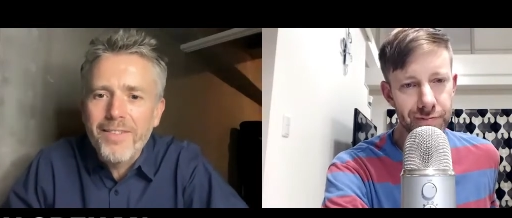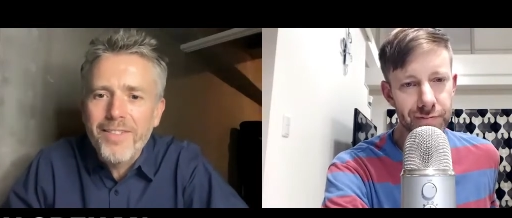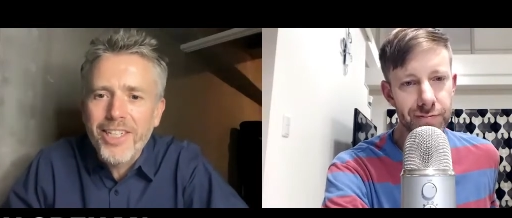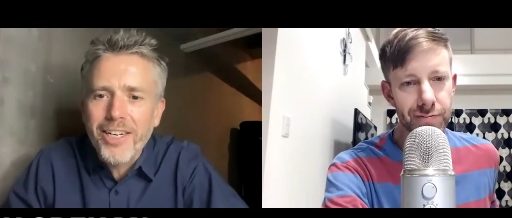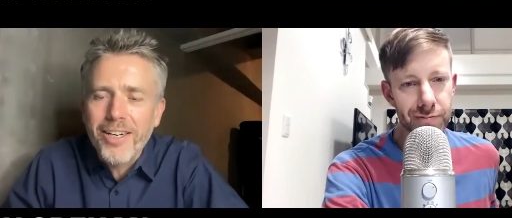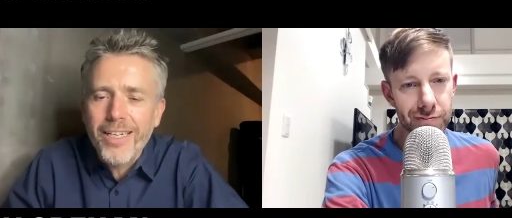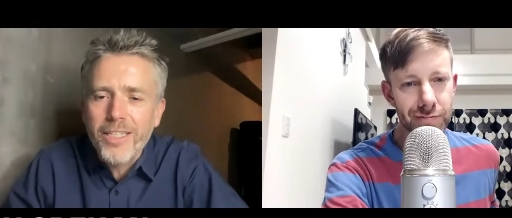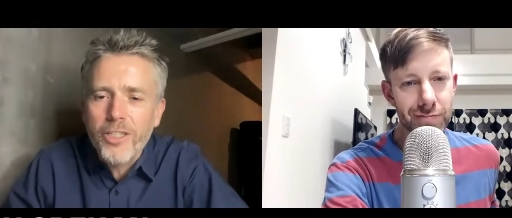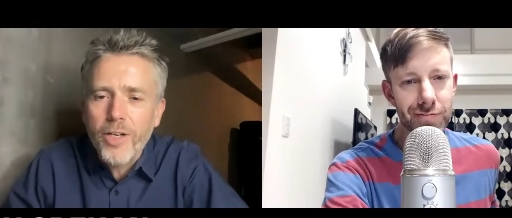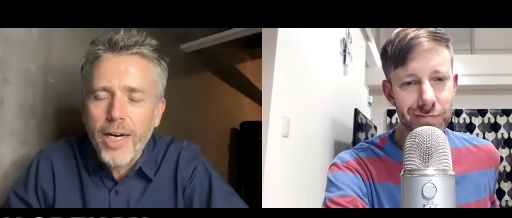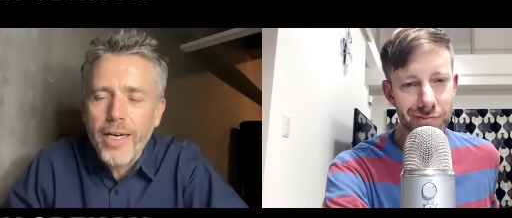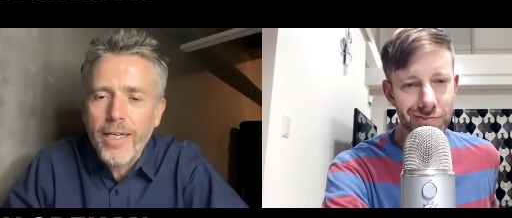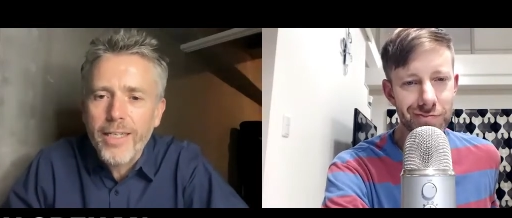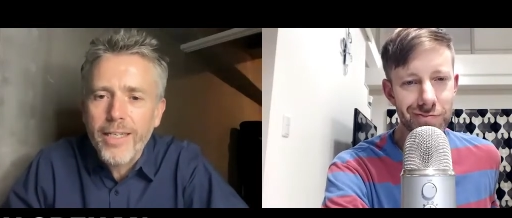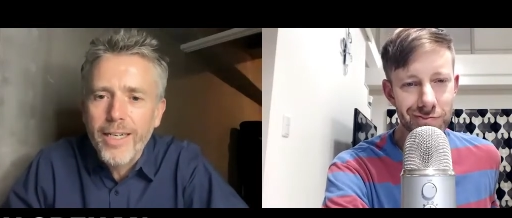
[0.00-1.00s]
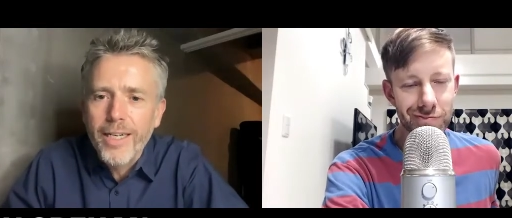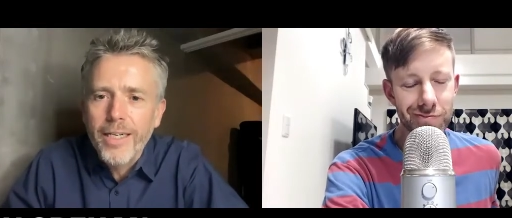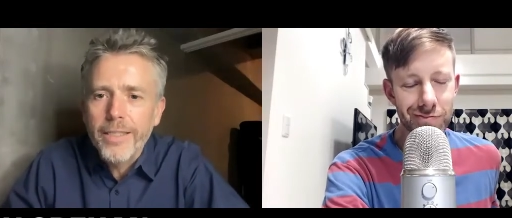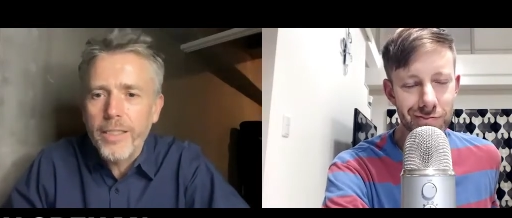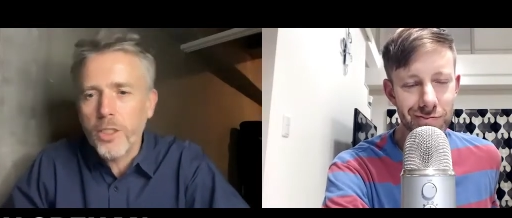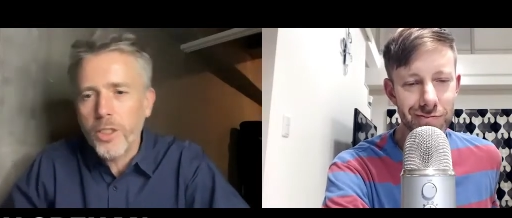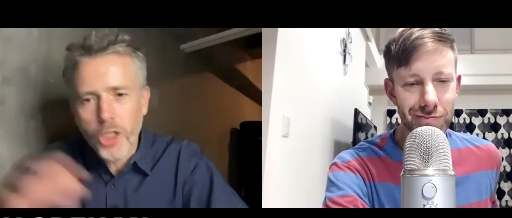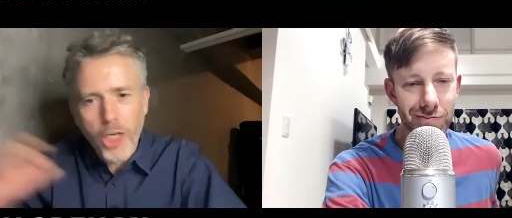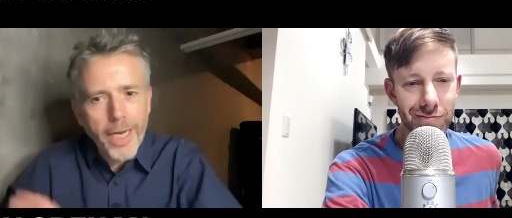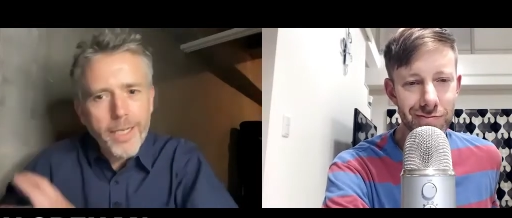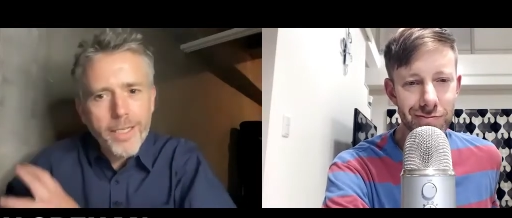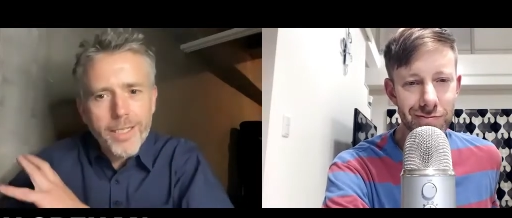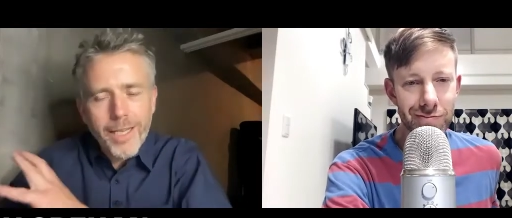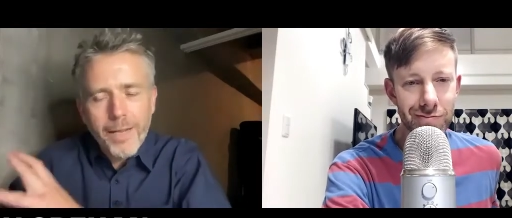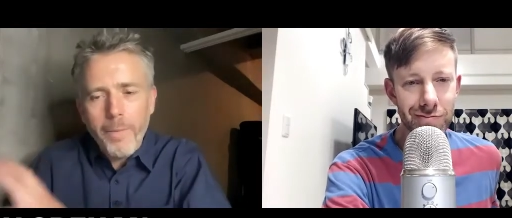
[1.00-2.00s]
Speaker 1: to try to just
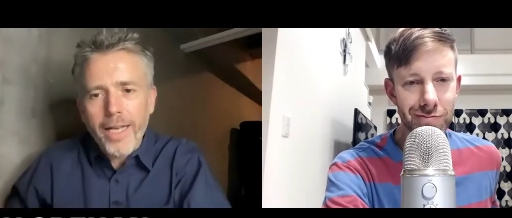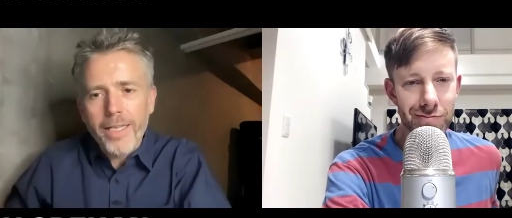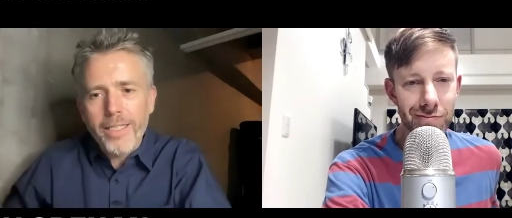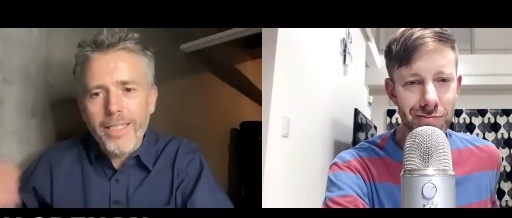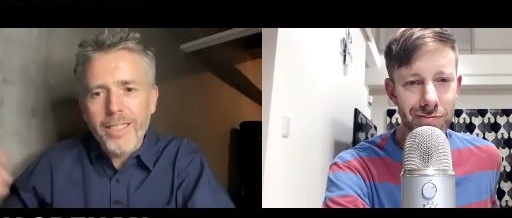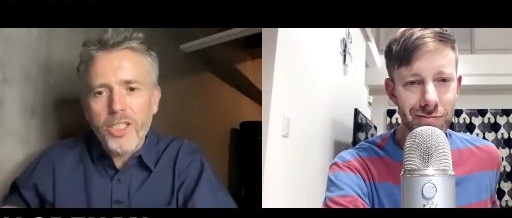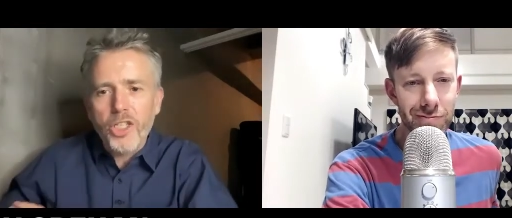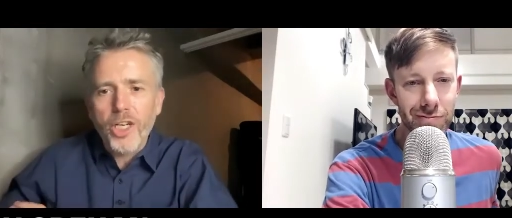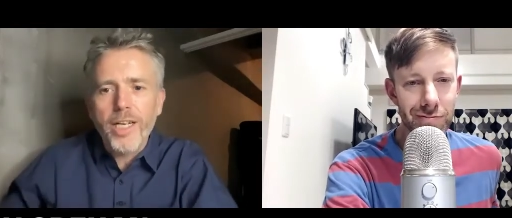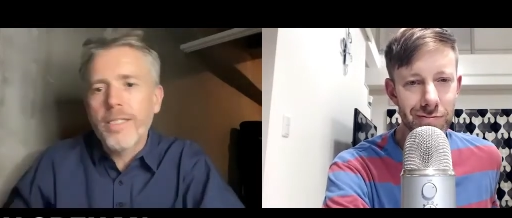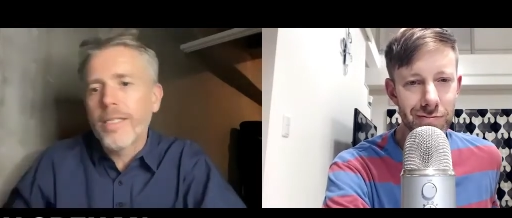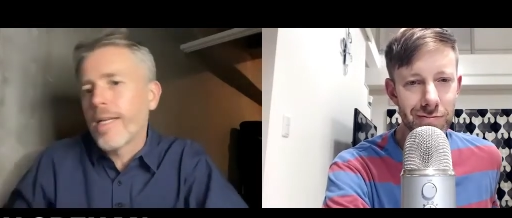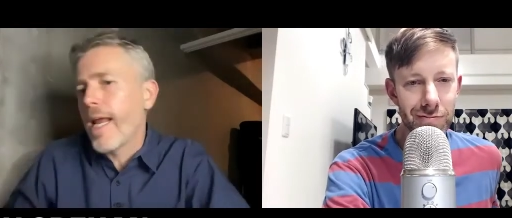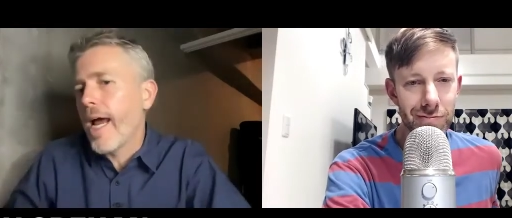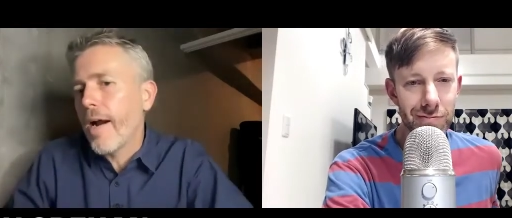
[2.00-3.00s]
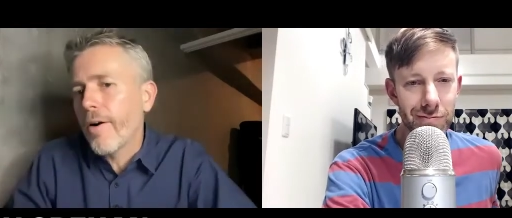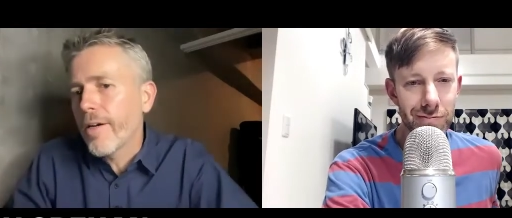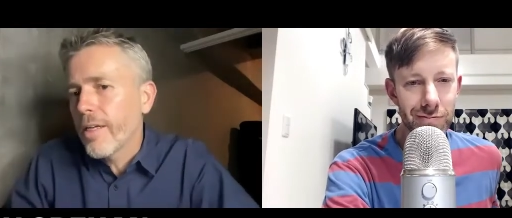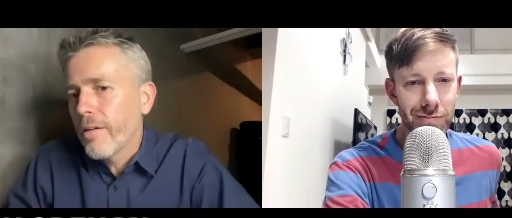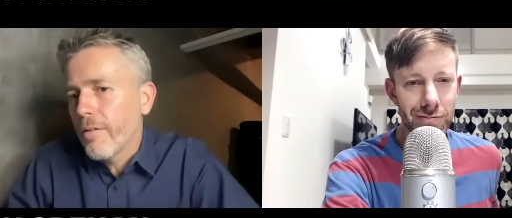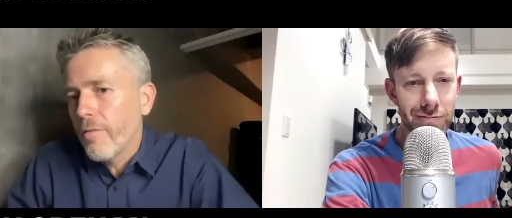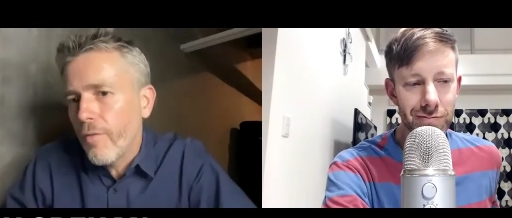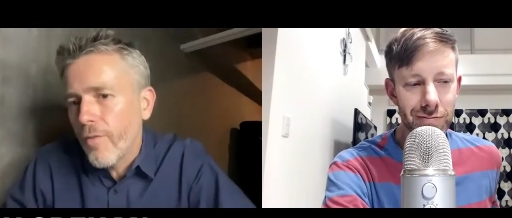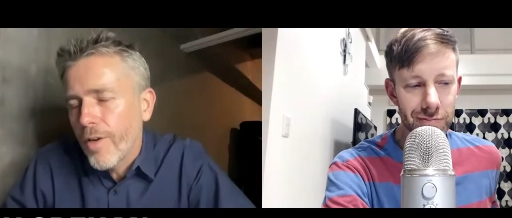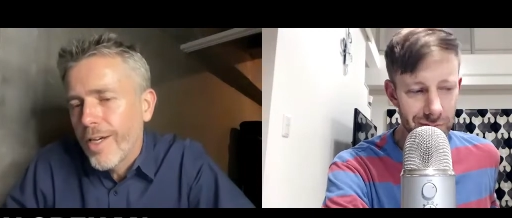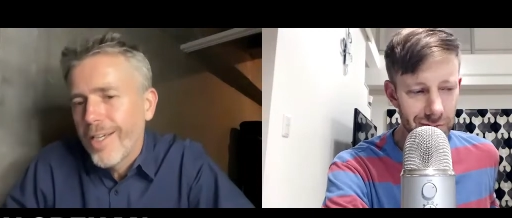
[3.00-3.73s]
change the message, change the narrative.